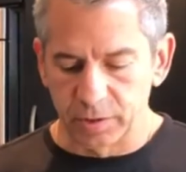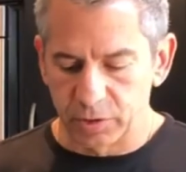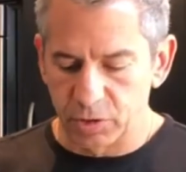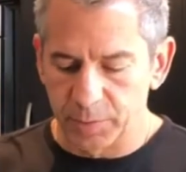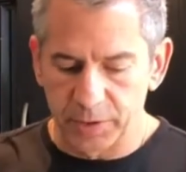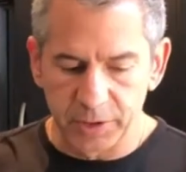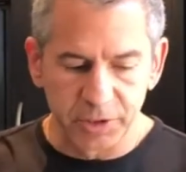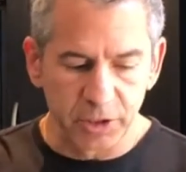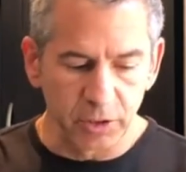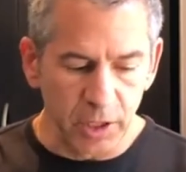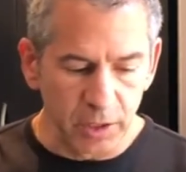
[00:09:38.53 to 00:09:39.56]
cumin, the
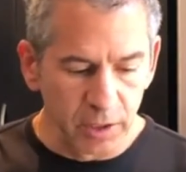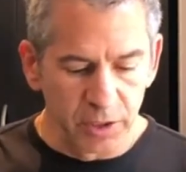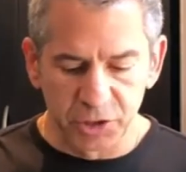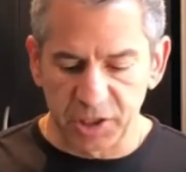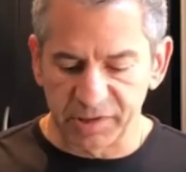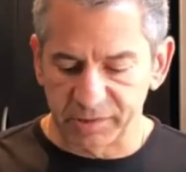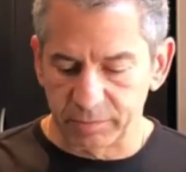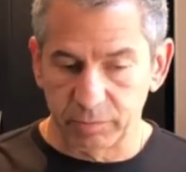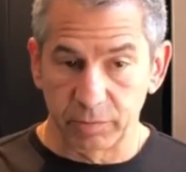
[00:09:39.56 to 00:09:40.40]
geera, just